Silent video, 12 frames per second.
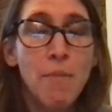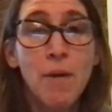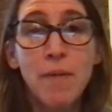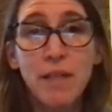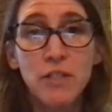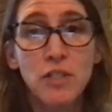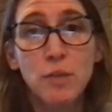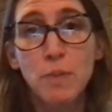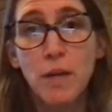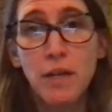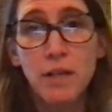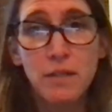Maybe that's just
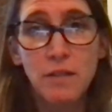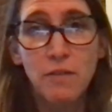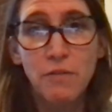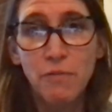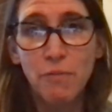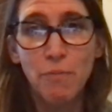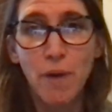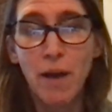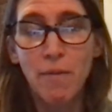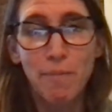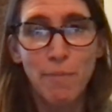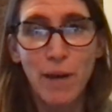because of
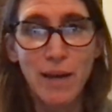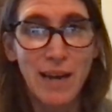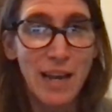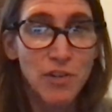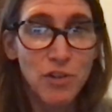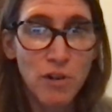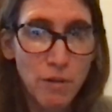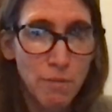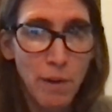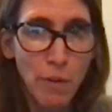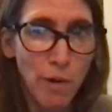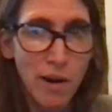my my nature,
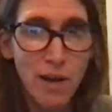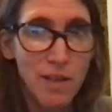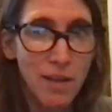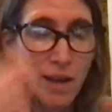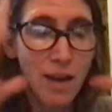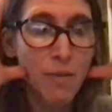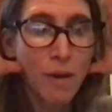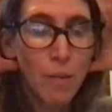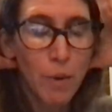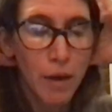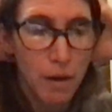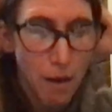my work ethic anyway,
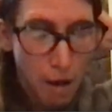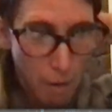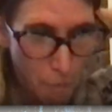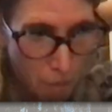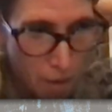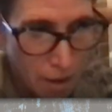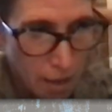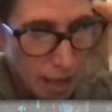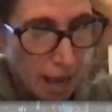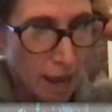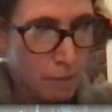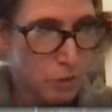but um
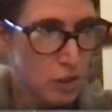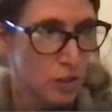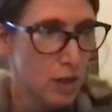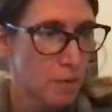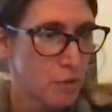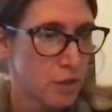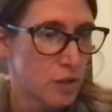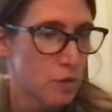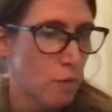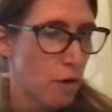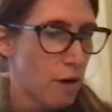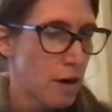yeah, I'm just I'm just
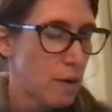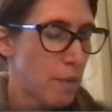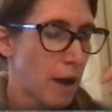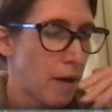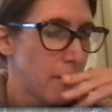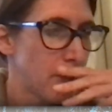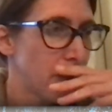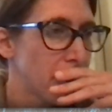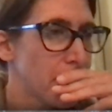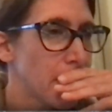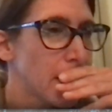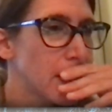worried about
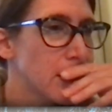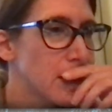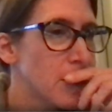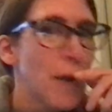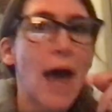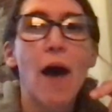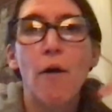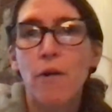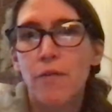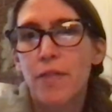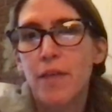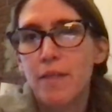like the
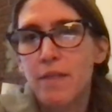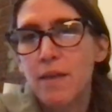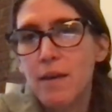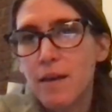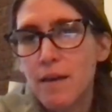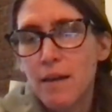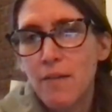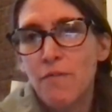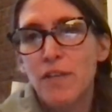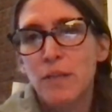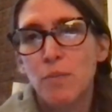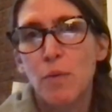power the the
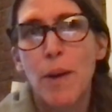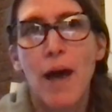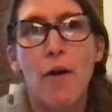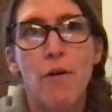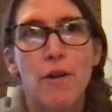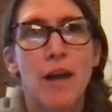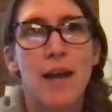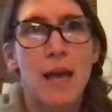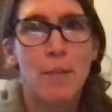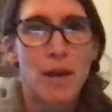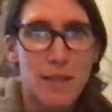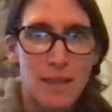invisible power
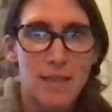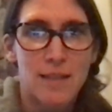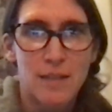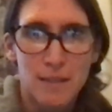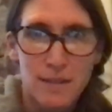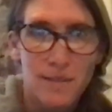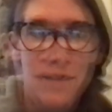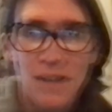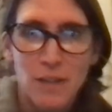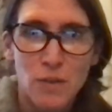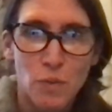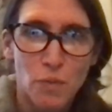dynamic that this
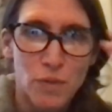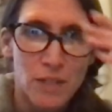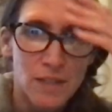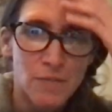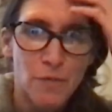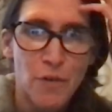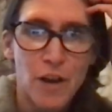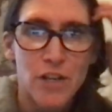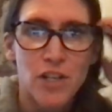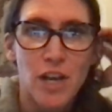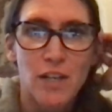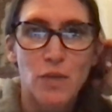this
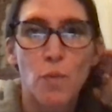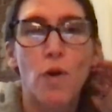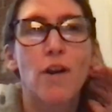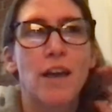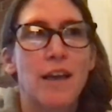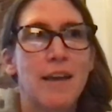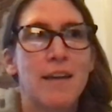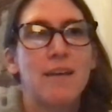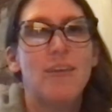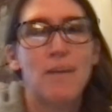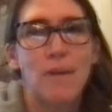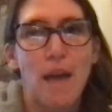disenfranchised working
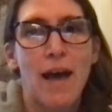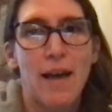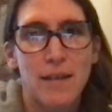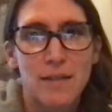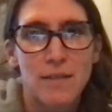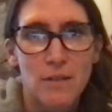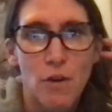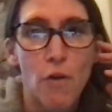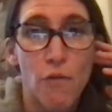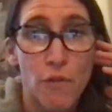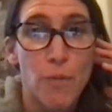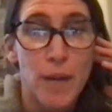has
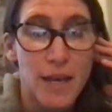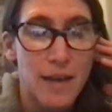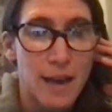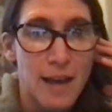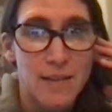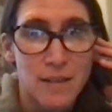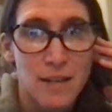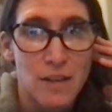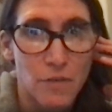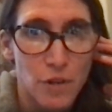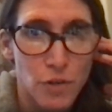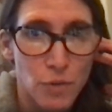over me as an
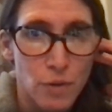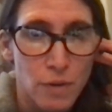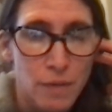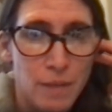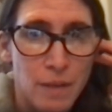individual